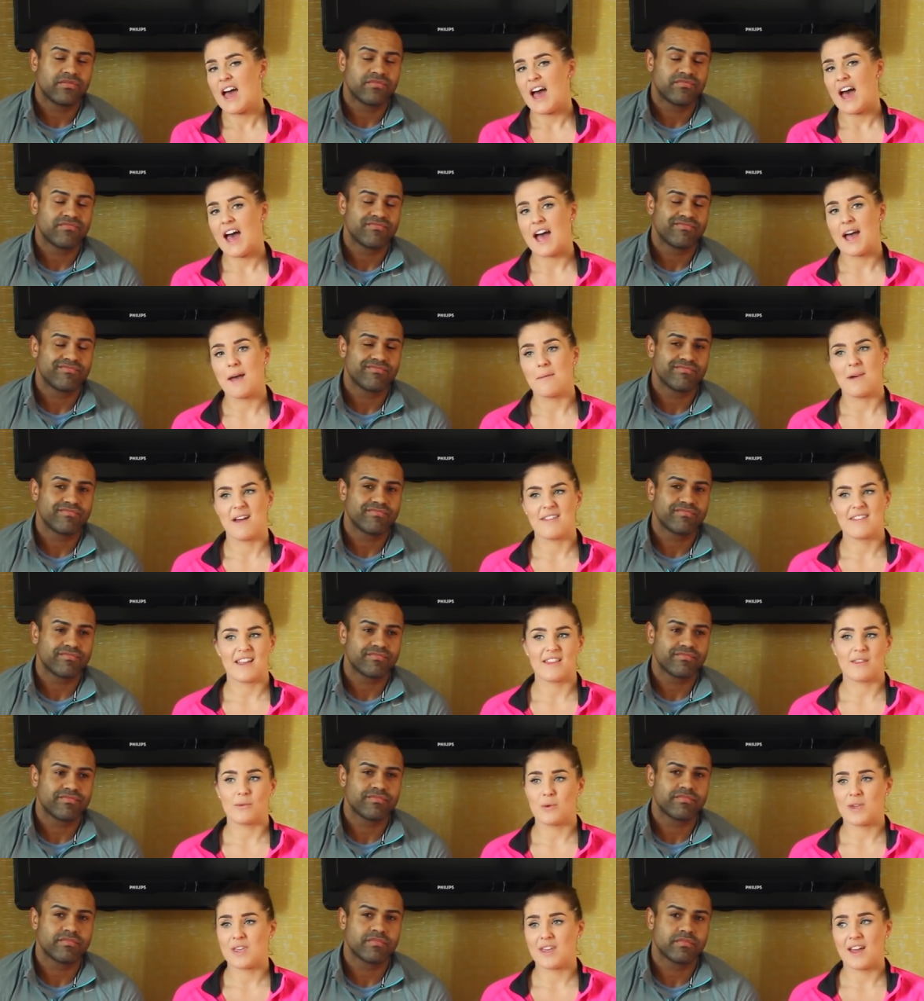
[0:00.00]
Speaker 1: And then
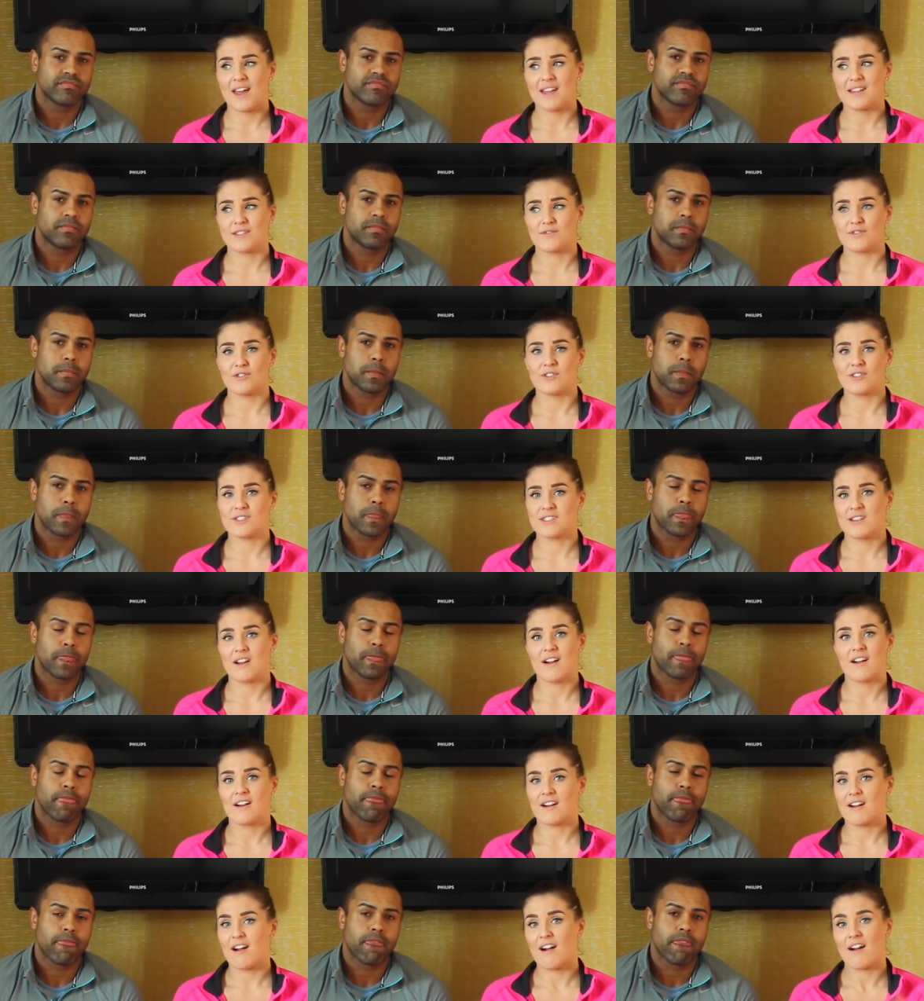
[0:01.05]
the weekends for us
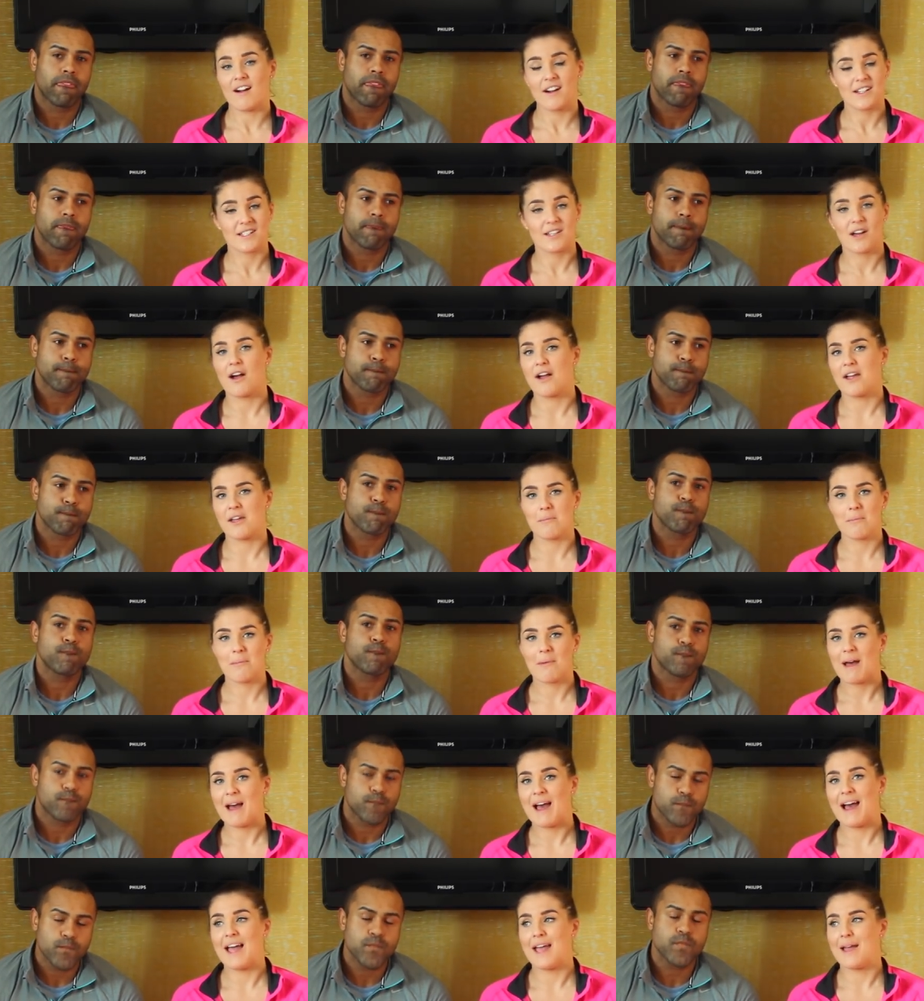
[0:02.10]
are our time,
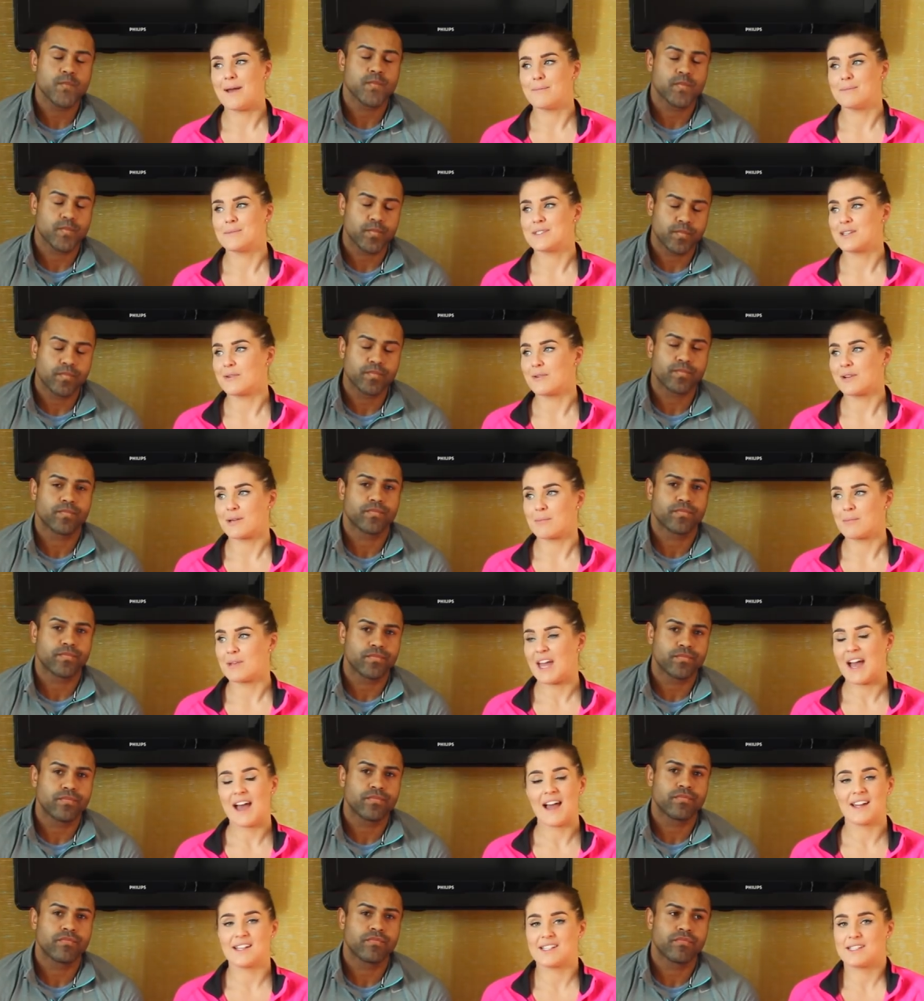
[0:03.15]
so it can be,
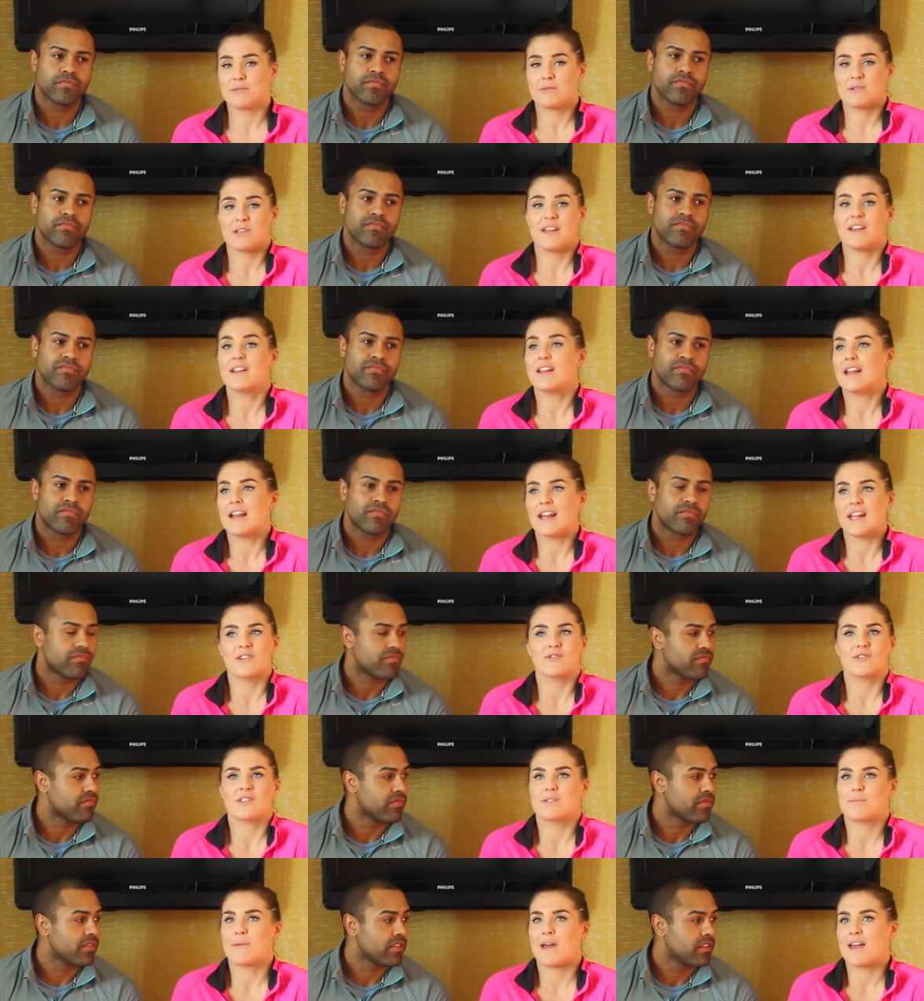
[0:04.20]
it
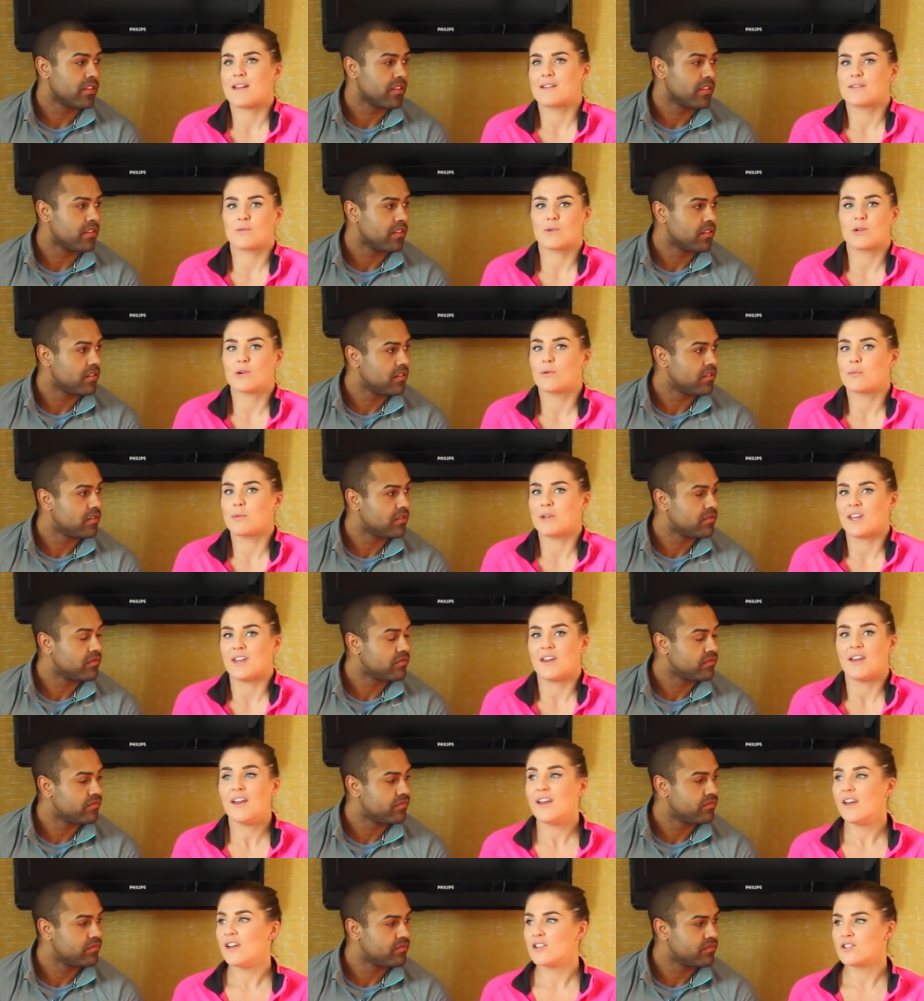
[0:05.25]
literally depends. We could be
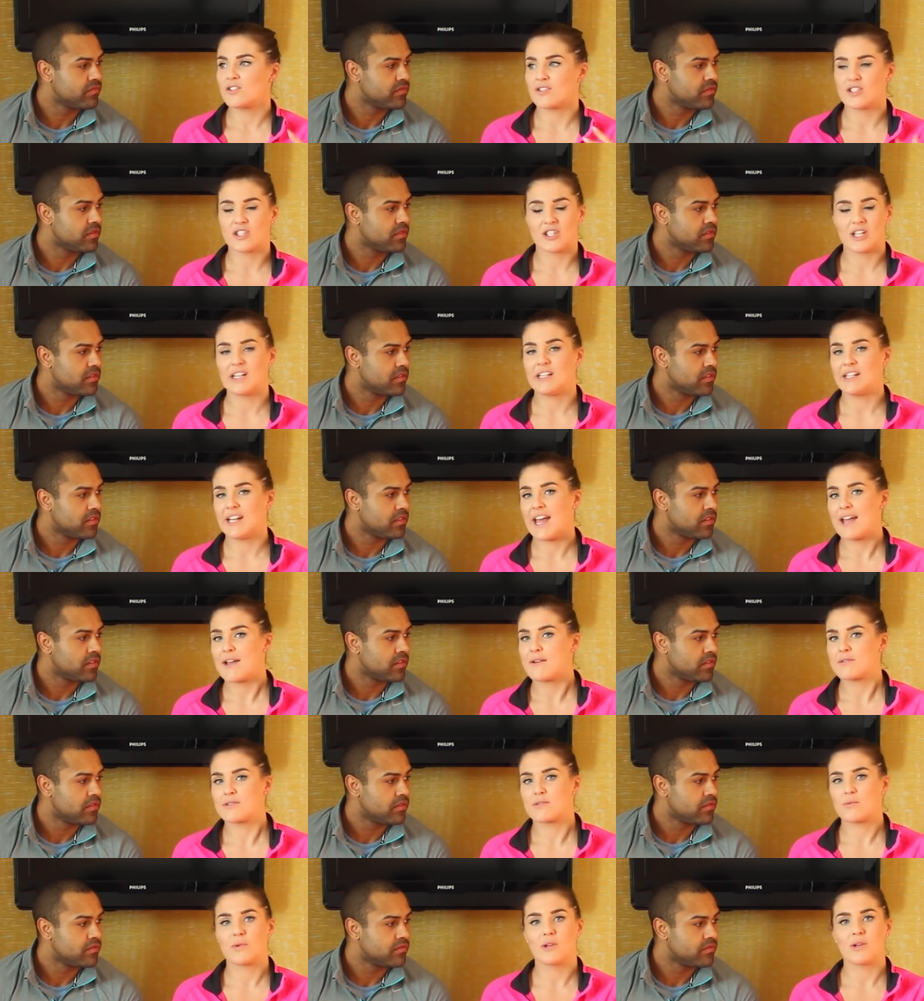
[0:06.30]
just chilling
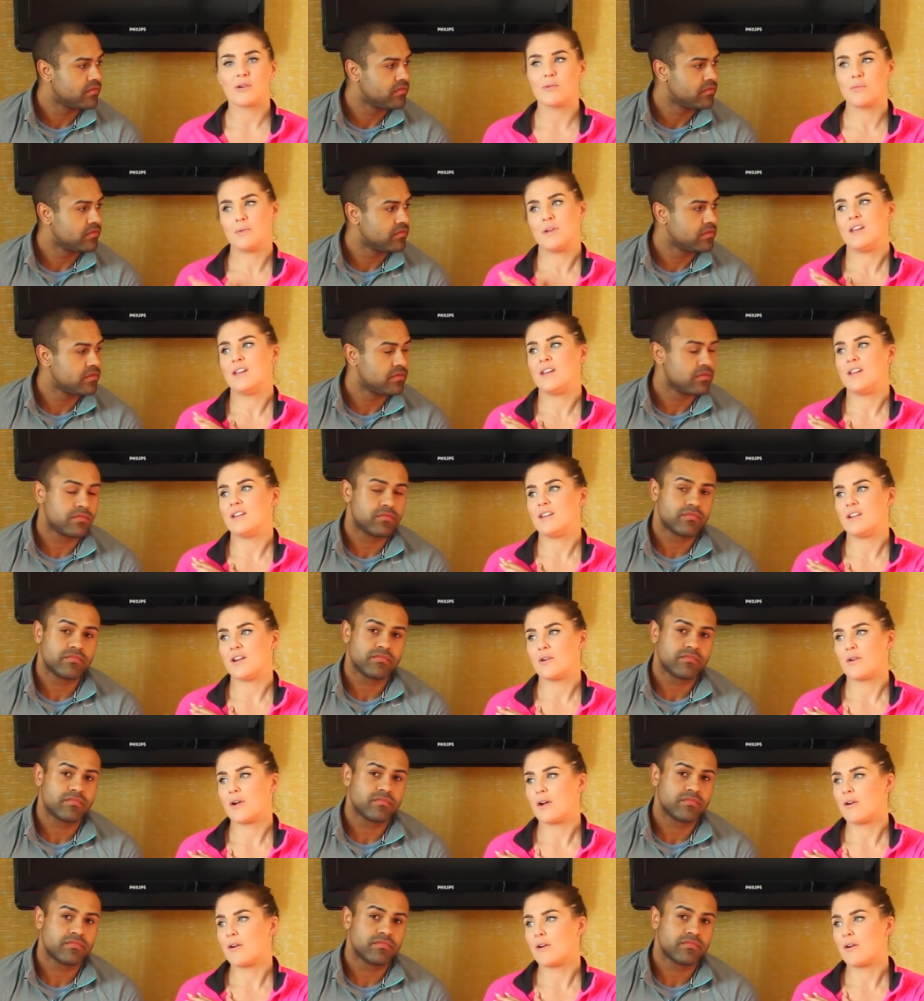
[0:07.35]
out, we could be, you know,